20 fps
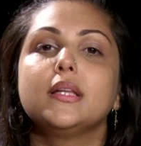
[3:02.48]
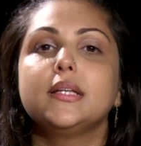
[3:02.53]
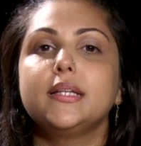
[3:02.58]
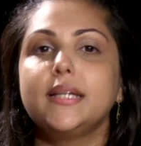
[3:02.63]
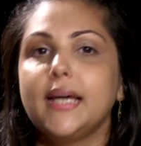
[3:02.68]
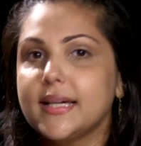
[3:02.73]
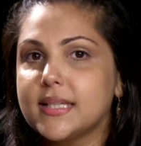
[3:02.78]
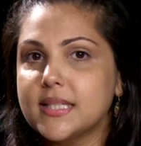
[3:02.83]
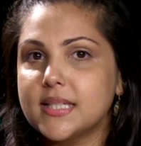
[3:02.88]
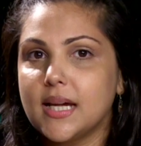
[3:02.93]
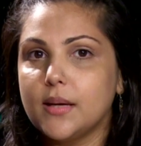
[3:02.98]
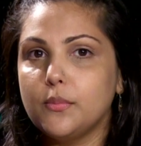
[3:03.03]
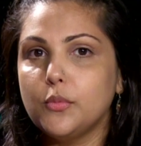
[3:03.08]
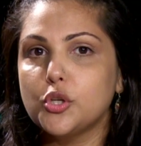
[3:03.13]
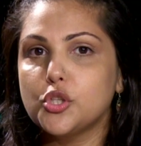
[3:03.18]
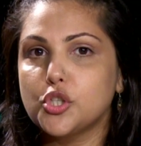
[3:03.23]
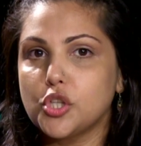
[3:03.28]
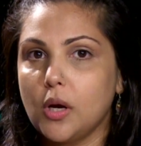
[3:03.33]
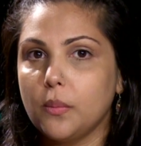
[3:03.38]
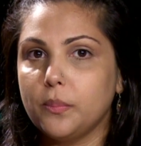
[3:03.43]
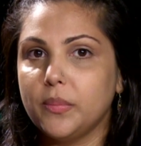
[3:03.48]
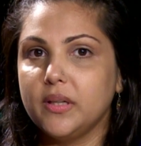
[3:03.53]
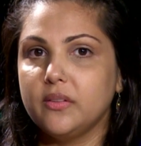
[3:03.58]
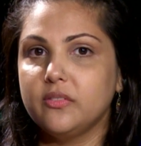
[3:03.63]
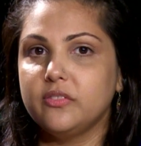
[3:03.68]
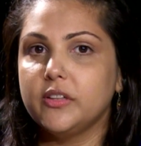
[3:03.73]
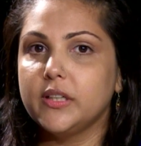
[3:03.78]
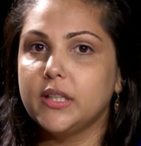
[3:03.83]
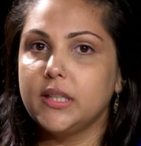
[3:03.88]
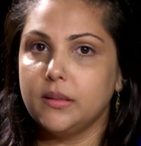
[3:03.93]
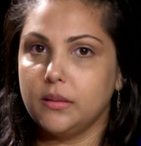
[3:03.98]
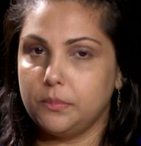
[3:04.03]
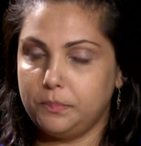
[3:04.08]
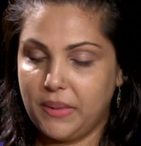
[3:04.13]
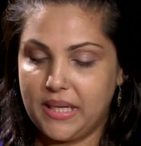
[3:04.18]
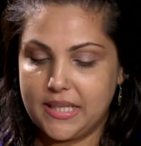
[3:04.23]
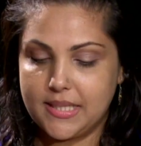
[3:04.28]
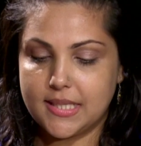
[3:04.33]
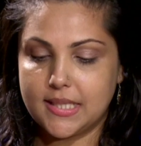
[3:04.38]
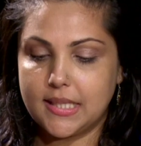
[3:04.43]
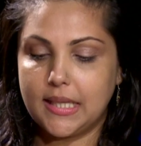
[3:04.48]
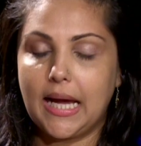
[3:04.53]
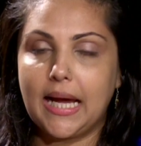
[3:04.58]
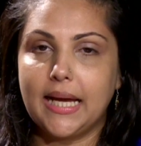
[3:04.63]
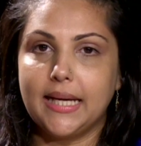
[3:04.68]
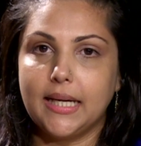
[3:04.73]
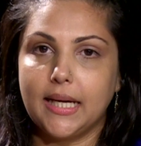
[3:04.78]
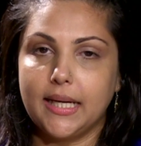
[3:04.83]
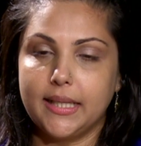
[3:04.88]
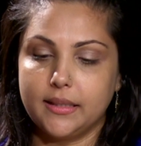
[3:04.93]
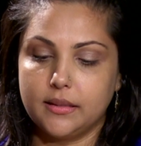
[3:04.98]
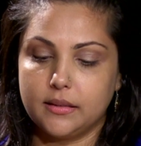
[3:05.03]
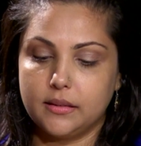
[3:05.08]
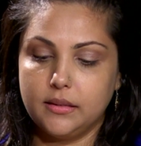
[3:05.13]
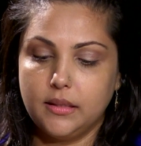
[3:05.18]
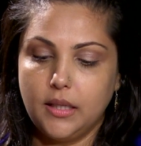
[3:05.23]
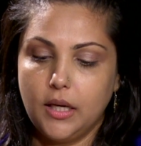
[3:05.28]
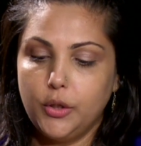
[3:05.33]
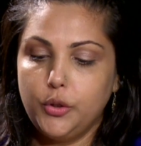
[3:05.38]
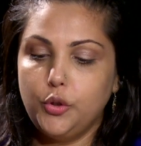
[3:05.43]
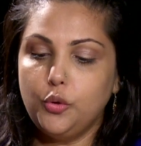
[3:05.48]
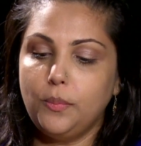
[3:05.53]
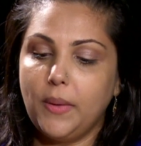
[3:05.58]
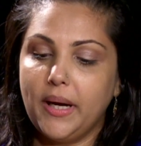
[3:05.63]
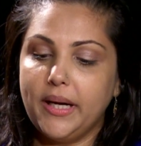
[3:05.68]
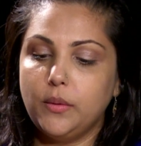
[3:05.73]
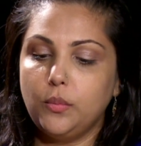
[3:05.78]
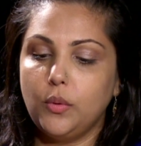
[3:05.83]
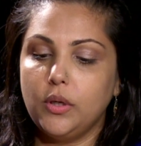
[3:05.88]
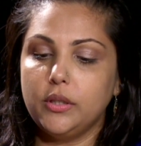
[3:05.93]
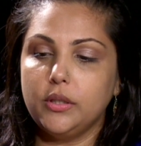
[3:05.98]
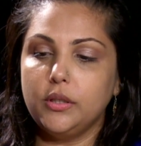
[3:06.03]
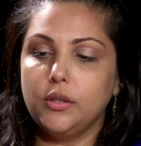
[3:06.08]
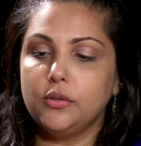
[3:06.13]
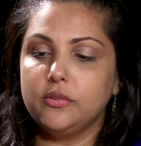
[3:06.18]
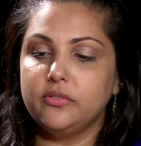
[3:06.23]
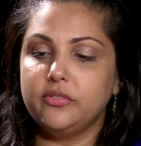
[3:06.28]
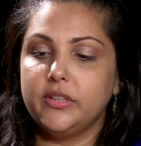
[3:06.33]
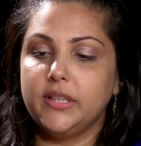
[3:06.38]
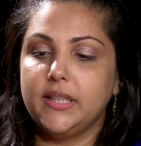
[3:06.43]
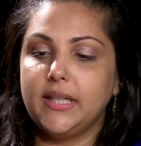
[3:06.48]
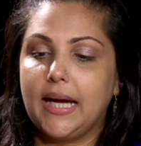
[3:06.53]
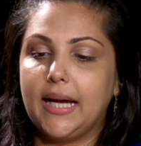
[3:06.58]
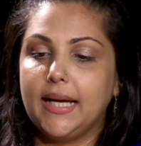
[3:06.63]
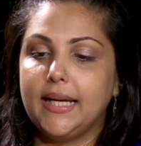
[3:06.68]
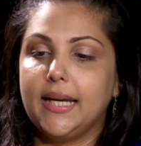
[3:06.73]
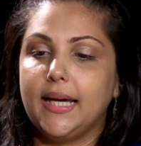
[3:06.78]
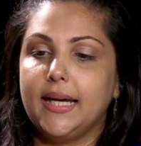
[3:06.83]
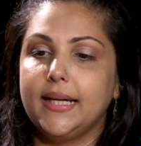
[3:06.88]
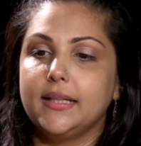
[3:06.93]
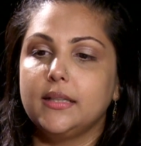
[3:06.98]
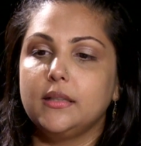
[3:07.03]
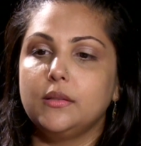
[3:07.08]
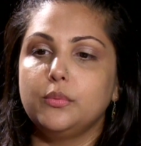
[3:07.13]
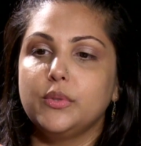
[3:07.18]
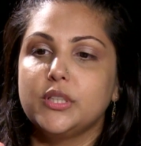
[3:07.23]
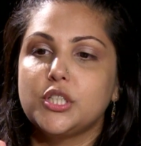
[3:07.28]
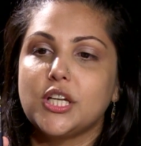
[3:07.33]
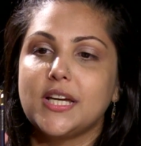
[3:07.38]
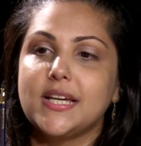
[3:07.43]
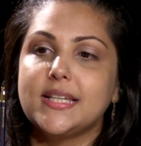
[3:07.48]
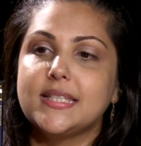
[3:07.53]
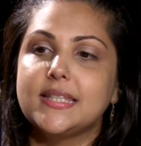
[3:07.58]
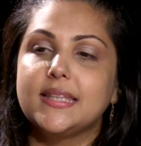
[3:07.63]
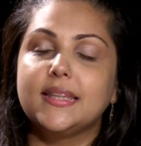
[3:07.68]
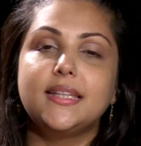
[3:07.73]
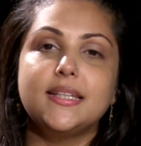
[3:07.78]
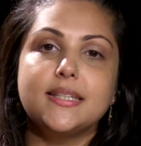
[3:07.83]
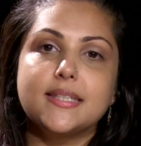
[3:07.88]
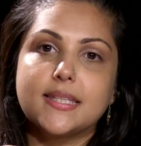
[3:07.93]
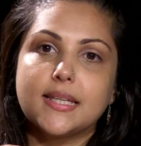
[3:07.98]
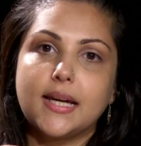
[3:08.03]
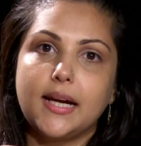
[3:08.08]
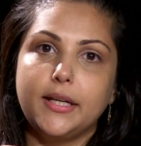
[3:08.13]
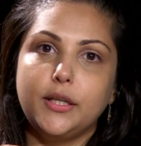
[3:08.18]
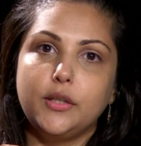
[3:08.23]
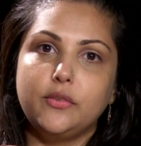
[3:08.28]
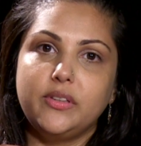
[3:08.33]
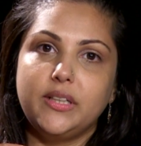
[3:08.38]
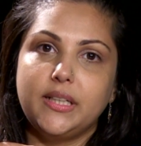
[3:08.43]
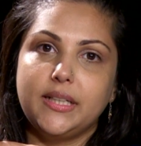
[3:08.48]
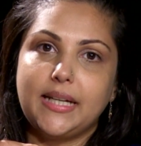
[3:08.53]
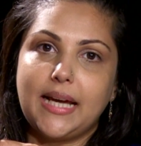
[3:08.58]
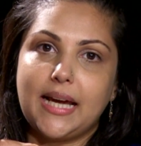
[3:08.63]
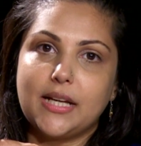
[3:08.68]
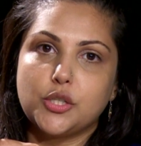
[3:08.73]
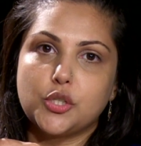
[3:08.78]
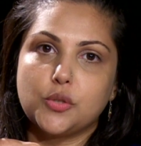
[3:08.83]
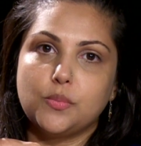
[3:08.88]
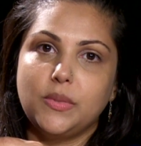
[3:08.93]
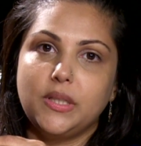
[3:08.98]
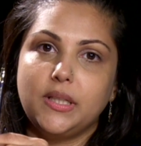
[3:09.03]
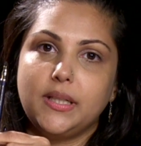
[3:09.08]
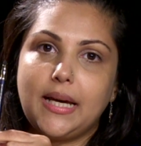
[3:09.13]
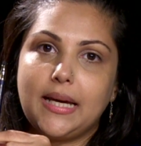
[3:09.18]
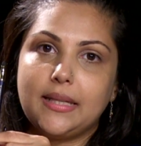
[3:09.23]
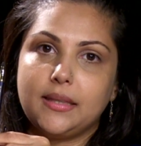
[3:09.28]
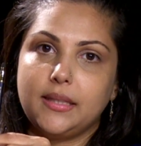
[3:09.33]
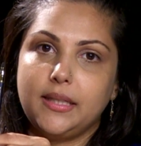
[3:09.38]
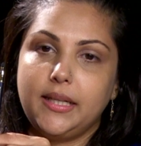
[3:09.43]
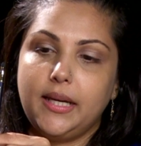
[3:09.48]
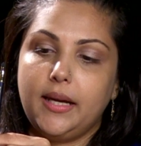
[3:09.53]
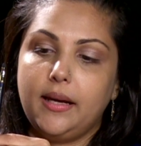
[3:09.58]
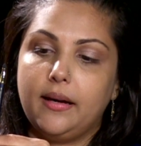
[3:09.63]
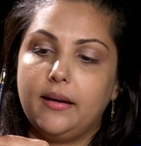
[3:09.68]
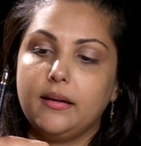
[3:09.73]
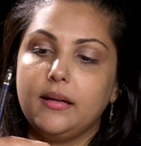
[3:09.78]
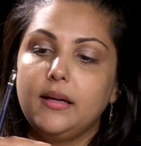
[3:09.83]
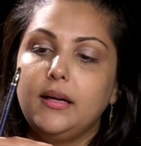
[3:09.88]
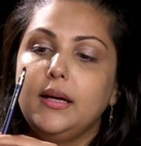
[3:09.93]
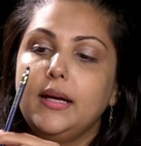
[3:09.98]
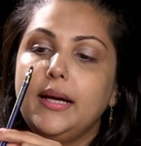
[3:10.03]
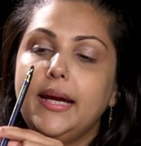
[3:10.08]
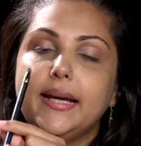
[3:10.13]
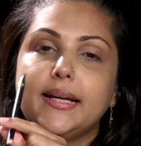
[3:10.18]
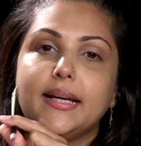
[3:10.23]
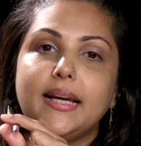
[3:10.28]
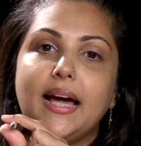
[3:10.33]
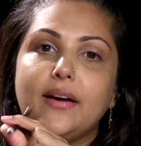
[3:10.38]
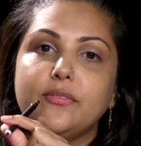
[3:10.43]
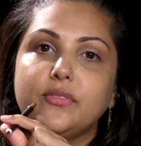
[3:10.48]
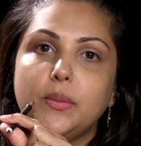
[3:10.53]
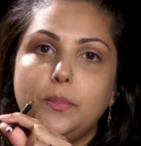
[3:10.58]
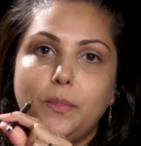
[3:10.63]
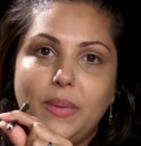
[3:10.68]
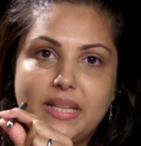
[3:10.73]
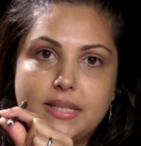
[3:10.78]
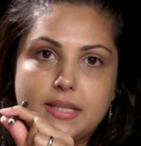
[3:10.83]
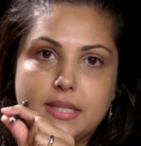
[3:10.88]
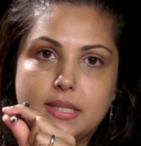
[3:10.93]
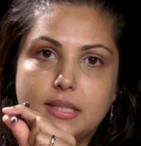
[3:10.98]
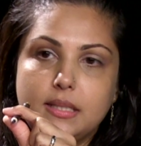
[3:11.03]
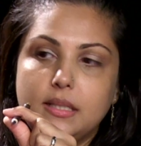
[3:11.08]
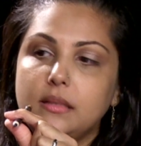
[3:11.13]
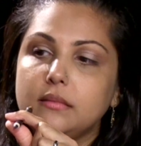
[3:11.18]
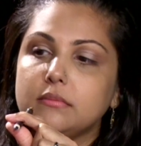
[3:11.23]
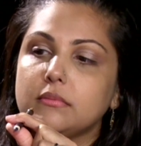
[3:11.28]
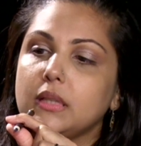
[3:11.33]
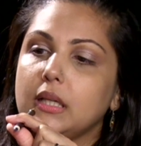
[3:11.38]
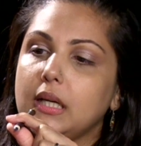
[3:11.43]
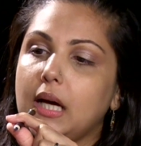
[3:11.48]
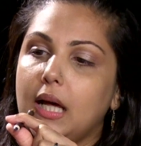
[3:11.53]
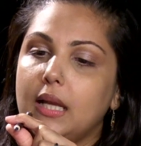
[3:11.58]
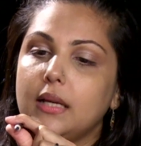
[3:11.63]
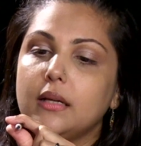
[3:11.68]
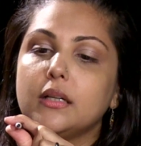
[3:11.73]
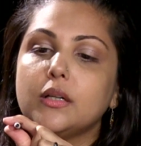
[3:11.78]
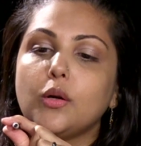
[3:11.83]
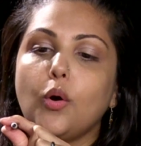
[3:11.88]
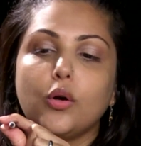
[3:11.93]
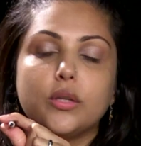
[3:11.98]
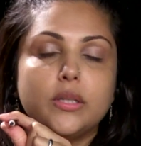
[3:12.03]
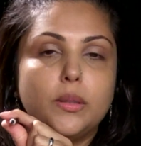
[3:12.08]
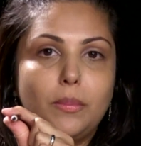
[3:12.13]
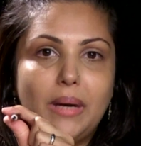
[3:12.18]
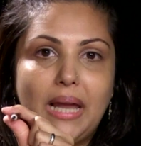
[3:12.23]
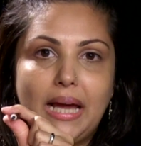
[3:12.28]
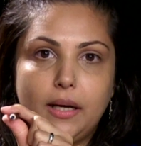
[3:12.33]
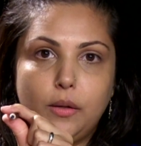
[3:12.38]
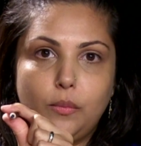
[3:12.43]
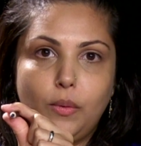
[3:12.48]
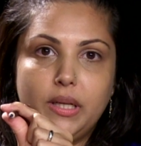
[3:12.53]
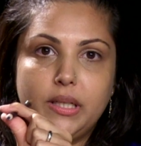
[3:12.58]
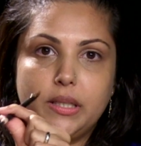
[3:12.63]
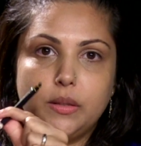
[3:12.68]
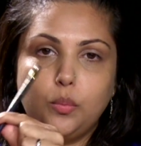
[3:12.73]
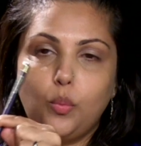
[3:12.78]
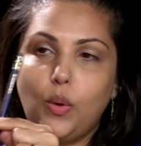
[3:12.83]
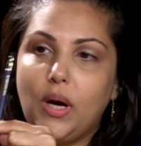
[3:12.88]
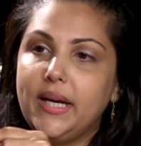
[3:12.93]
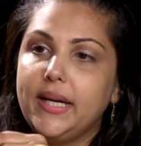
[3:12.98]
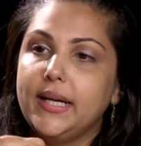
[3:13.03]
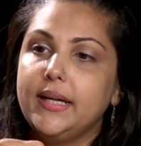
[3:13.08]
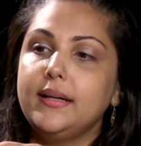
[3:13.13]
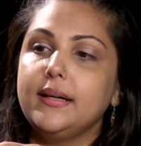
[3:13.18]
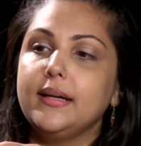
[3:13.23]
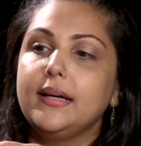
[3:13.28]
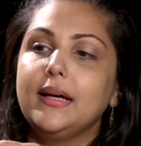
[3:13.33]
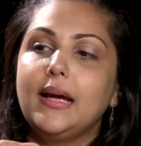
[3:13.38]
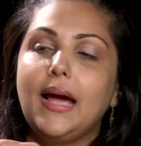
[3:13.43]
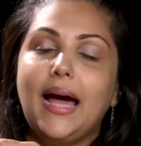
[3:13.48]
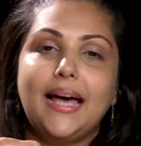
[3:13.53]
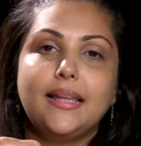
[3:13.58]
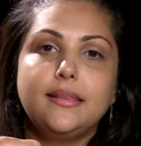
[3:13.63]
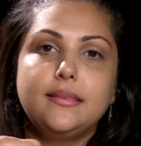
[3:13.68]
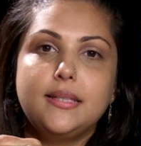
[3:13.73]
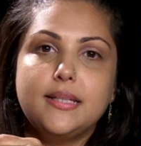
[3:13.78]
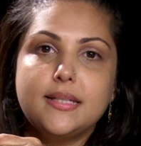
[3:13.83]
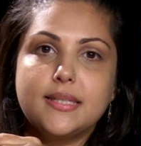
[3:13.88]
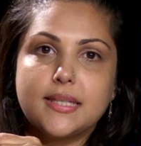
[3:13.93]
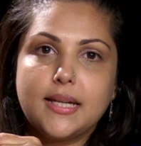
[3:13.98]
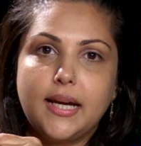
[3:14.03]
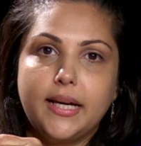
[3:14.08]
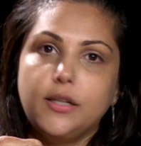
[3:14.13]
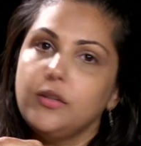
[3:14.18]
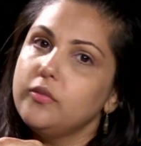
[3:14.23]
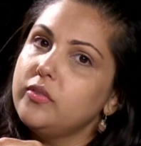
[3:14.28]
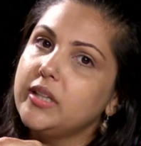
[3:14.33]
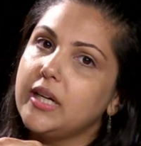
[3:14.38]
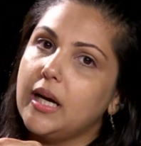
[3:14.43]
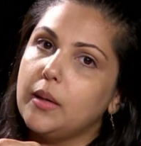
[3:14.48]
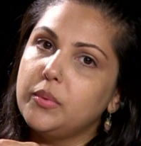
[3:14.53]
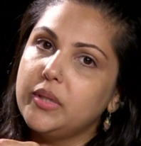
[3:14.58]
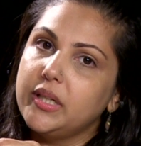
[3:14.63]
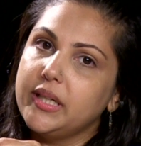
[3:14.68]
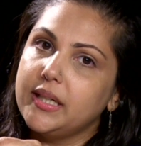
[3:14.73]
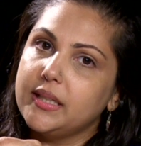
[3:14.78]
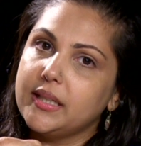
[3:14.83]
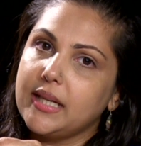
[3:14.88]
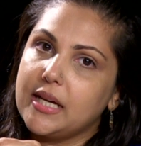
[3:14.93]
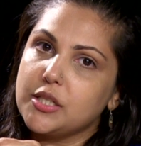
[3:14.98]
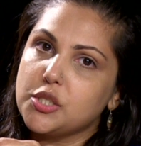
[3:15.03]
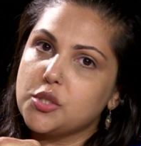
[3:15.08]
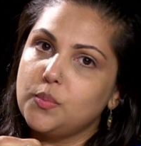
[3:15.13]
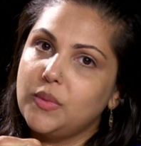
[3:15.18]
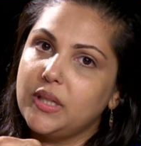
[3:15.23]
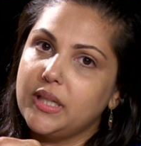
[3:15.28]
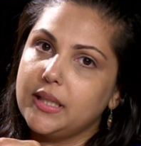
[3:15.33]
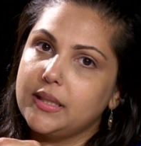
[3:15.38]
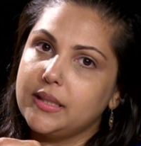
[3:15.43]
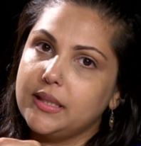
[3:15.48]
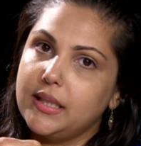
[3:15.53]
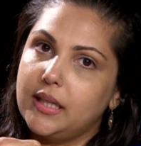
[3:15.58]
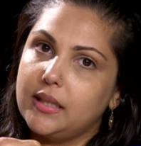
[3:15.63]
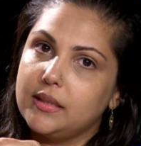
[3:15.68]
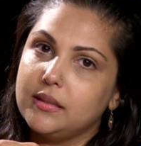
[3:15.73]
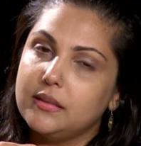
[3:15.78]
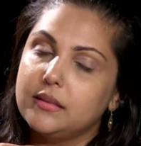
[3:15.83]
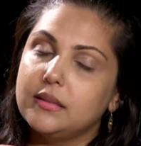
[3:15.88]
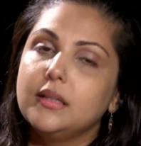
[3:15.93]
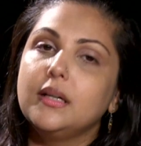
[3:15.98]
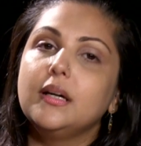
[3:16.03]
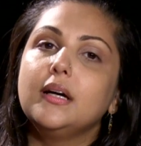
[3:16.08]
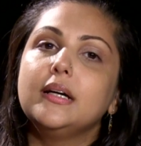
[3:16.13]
the next time you're shopping for a pencil eyeliner, you might want to look for an eyeliner which has this kind of an attachment at the end. It'll have the pencil, the colored or the black one at one end, and this kind of a rubbery attachment at the other.